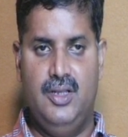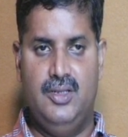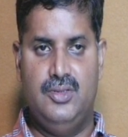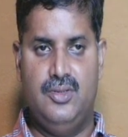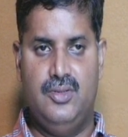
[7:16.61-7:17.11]

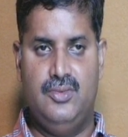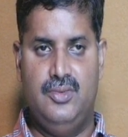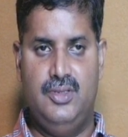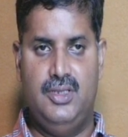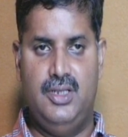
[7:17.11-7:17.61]
So
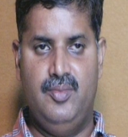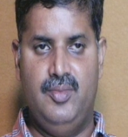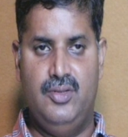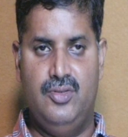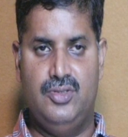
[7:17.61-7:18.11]
these are the
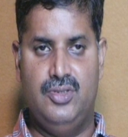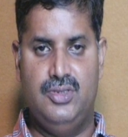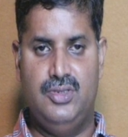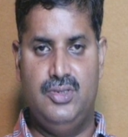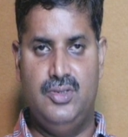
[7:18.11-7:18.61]
remaining
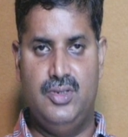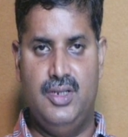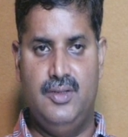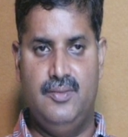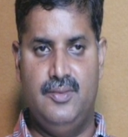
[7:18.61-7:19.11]
questions. Okay.